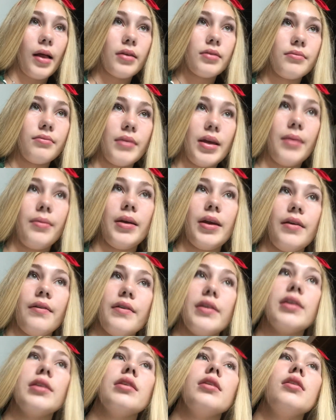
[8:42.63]
Maybe
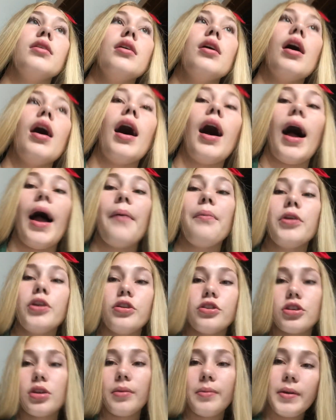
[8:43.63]
even. I would
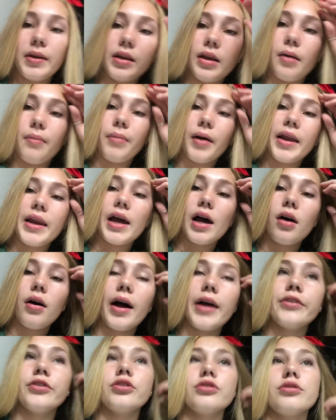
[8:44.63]
usually be done by now.
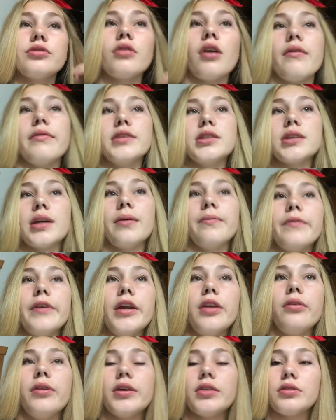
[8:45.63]
I just obviously I'm
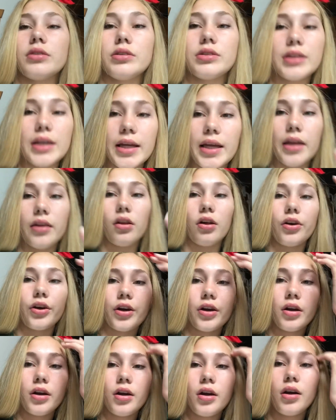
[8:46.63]
videoing, so it's taking longer.
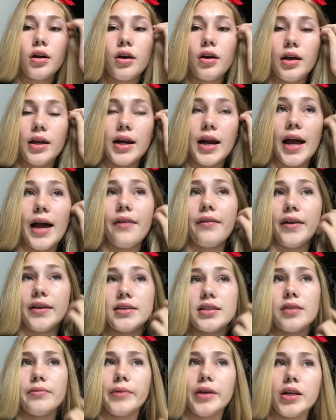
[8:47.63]
And I have like
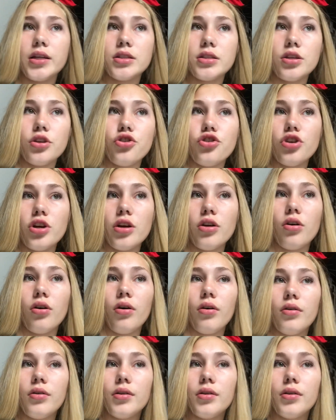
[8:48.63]
10 minutes to chill.